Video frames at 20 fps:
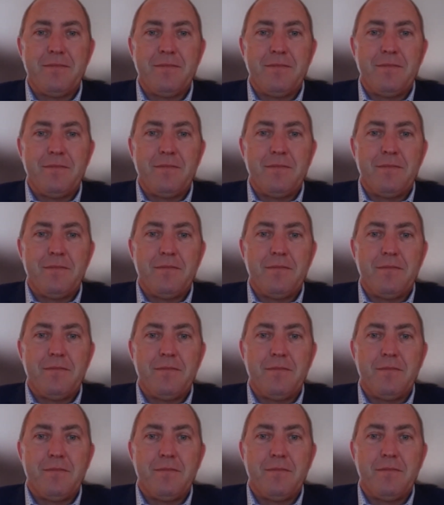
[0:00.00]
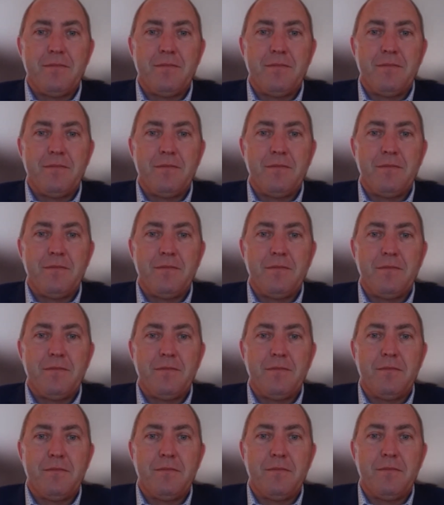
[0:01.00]

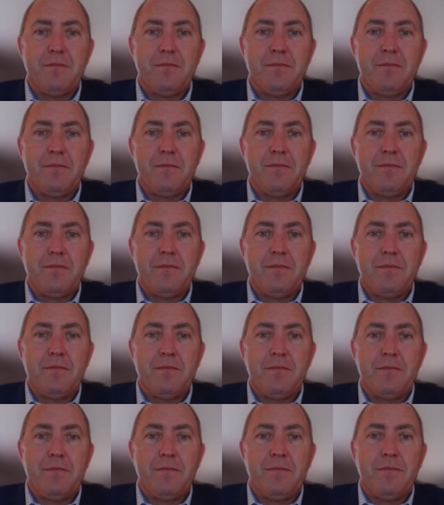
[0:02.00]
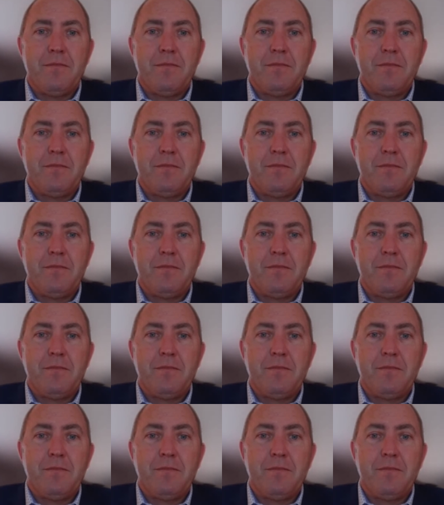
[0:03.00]
(silent)